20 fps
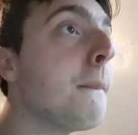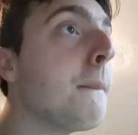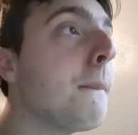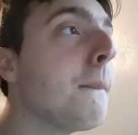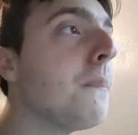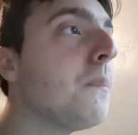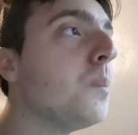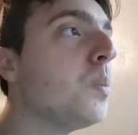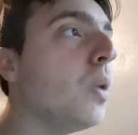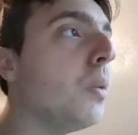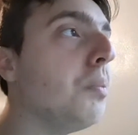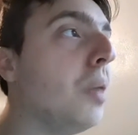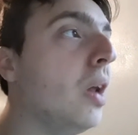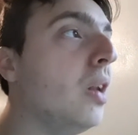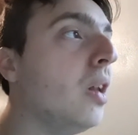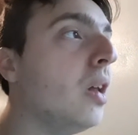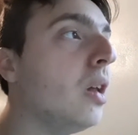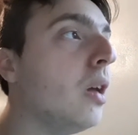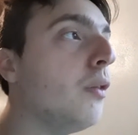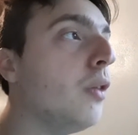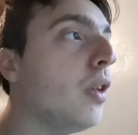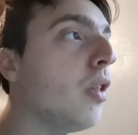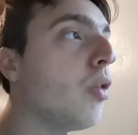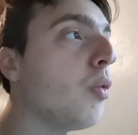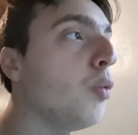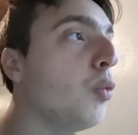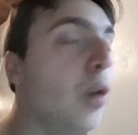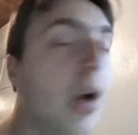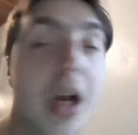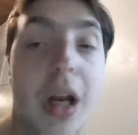Depending if it's
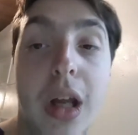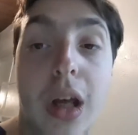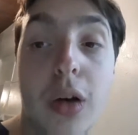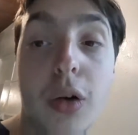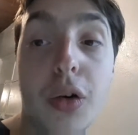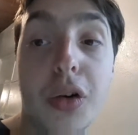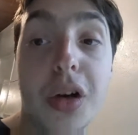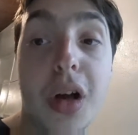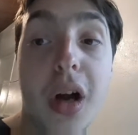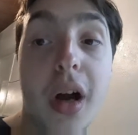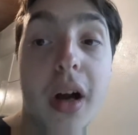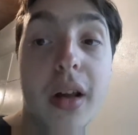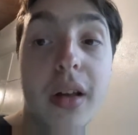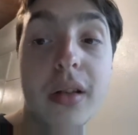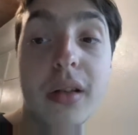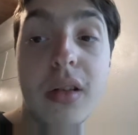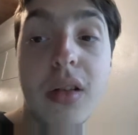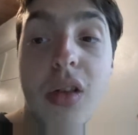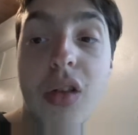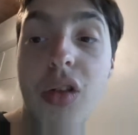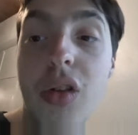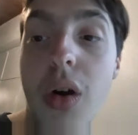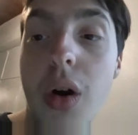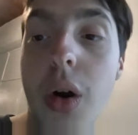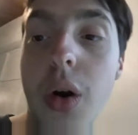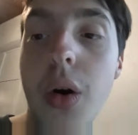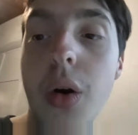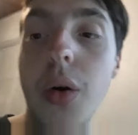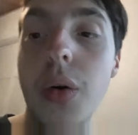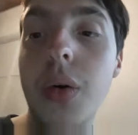raining or not.
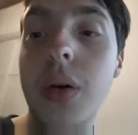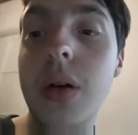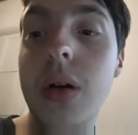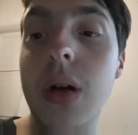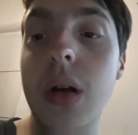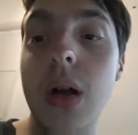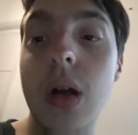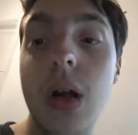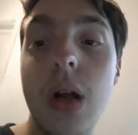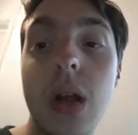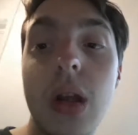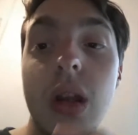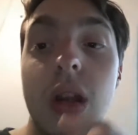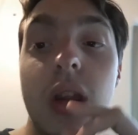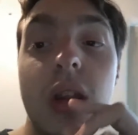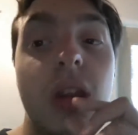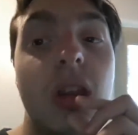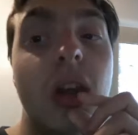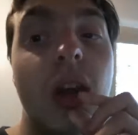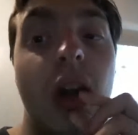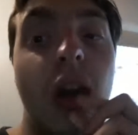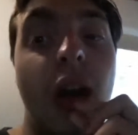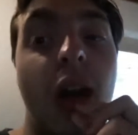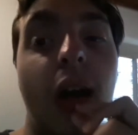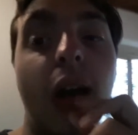So, yeah.